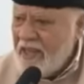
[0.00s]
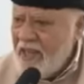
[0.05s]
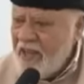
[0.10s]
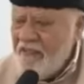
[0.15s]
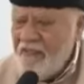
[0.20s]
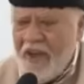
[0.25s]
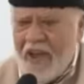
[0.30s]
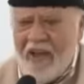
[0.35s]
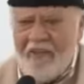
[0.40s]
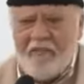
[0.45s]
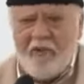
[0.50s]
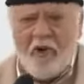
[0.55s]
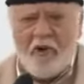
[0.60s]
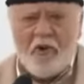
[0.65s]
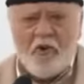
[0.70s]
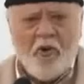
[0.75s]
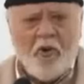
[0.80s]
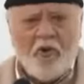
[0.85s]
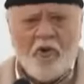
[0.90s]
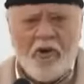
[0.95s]
If I have
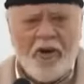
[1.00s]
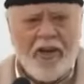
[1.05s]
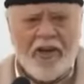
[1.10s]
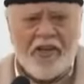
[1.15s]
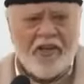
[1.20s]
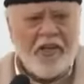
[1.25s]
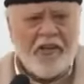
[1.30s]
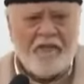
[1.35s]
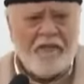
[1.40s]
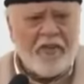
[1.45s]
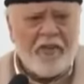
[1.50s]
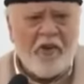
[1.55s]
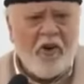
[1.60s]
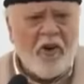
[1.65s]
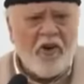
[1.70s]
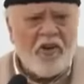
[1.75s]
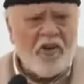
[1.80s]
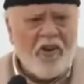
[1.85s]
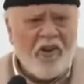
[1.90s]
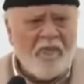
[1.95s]
got no connection with
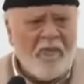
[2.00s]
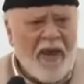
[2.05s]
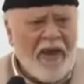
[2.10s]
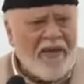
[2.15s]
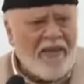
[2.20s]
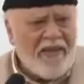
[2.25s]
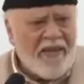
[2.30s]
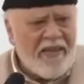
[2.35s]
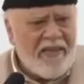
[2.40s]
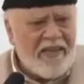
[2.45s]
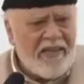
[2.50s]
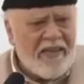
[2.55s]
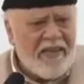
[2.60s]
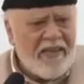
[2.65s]
God the Almighty,